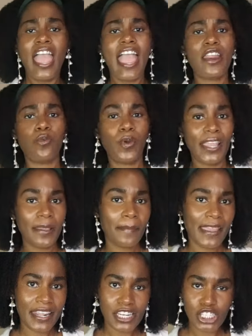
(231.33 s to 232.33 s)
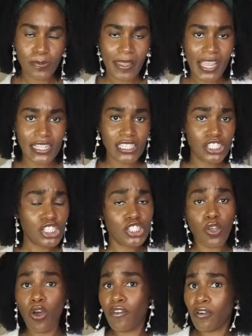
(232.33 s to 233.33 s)
and weight management and just
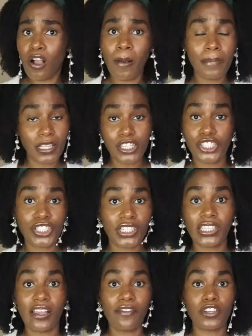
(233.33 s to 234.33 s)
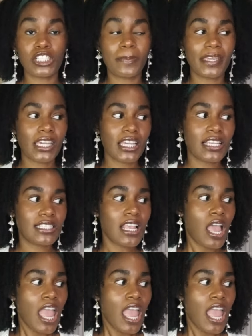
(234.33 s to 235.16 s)
overall blood sugar levels, because